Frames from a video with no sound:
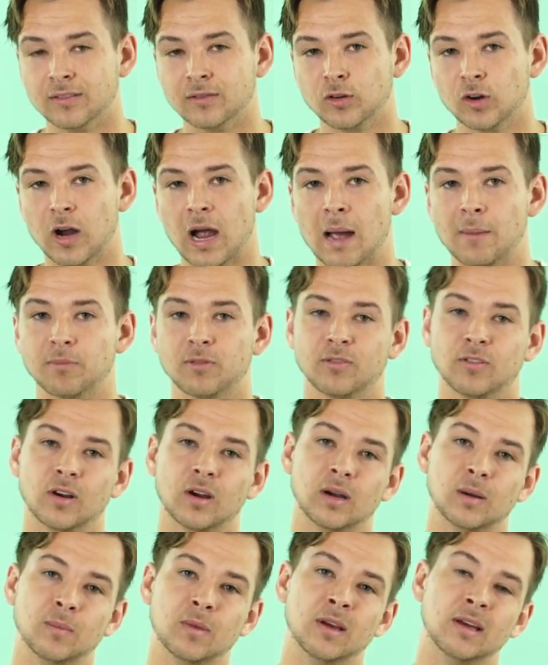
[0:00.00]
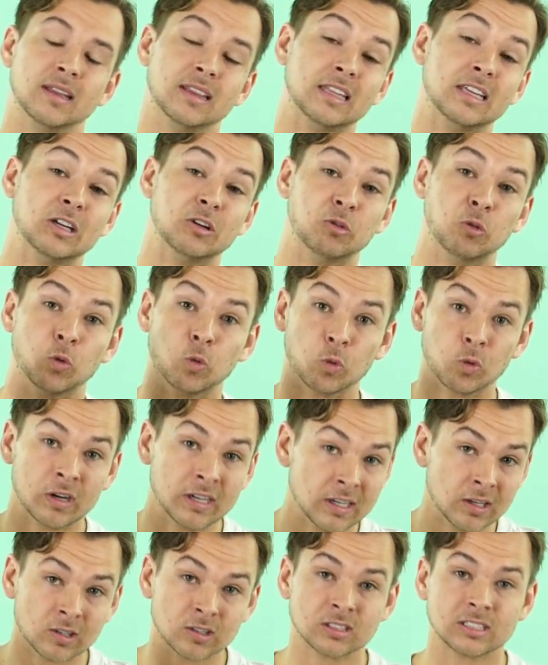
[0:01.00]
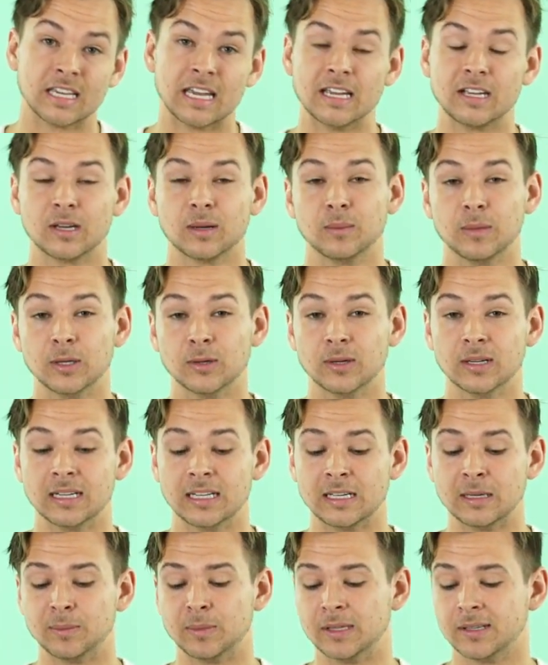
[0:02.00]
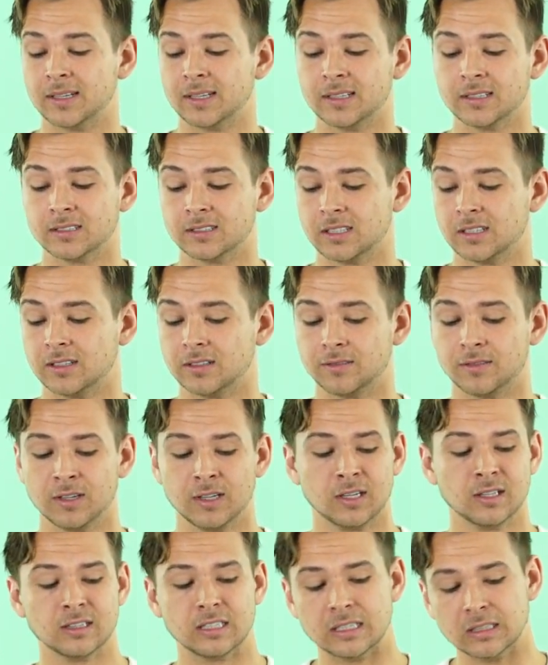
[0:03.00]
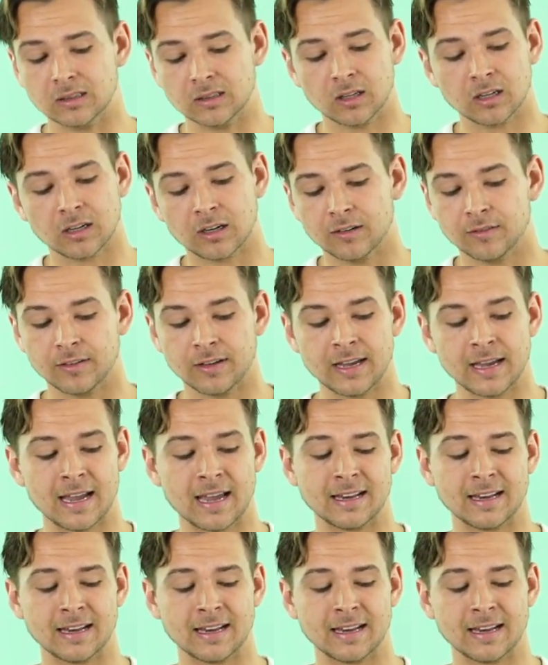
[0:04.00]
of crap from the real skate community because of the look of it,